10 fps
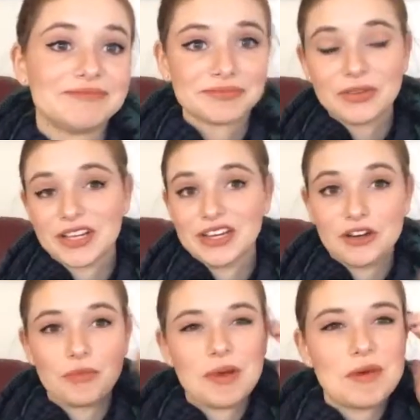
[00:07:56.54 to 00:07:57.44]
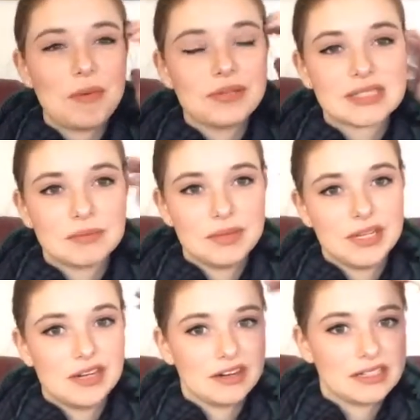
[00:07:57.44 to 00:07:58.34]
What can you do? Maybe I'll put some
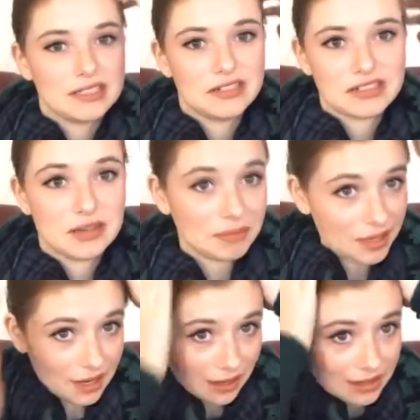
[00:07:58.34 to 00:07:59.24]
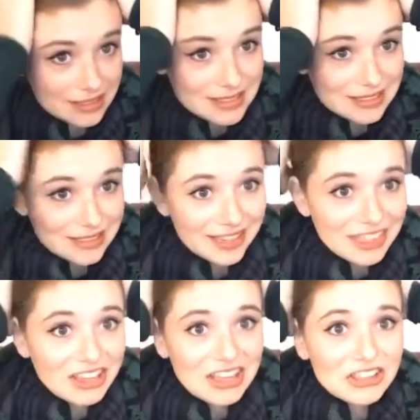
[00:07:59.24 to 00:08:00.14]
big earrings in or something because I
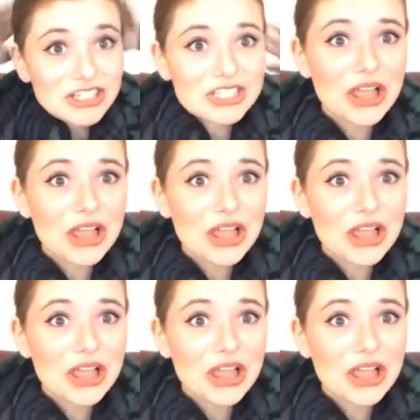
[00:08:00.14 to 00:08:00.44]
think it looks a